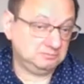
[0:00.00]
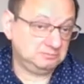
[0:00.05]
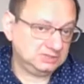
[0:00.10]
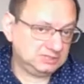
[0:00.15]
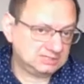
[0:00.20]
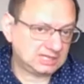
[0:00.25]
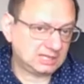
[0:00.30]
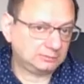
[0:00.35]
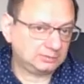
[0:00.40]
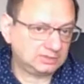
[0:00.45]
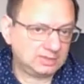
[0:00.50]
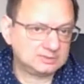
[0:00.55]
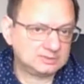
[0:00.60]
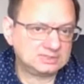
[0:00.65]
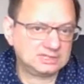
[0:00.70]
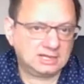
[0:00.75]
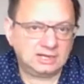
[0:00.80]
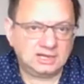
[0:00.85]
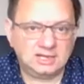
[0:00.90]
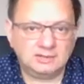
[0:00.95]
sometimes
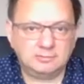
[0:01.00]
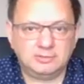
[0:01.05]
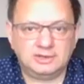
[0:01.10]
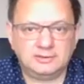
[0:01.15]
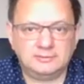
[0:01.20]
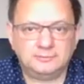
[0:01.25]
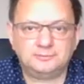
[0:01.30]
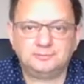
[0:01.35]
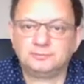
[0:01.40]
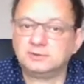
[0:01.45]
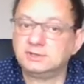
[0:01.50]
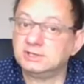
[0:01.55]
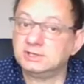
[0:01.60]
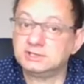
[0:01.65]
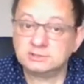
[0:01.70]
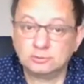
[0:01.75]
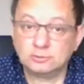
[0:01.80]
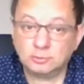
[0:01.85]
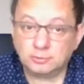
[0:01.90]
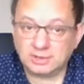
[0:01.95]
can happen, there
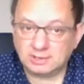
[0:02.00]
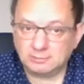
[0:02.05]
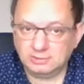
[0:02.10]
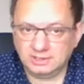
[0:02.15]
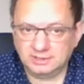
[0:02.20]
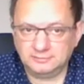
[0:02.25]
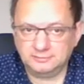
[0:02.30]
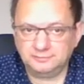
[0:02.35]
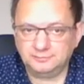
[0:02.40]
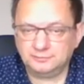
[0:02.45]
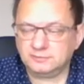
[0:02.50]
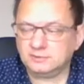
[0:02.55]
is no problem.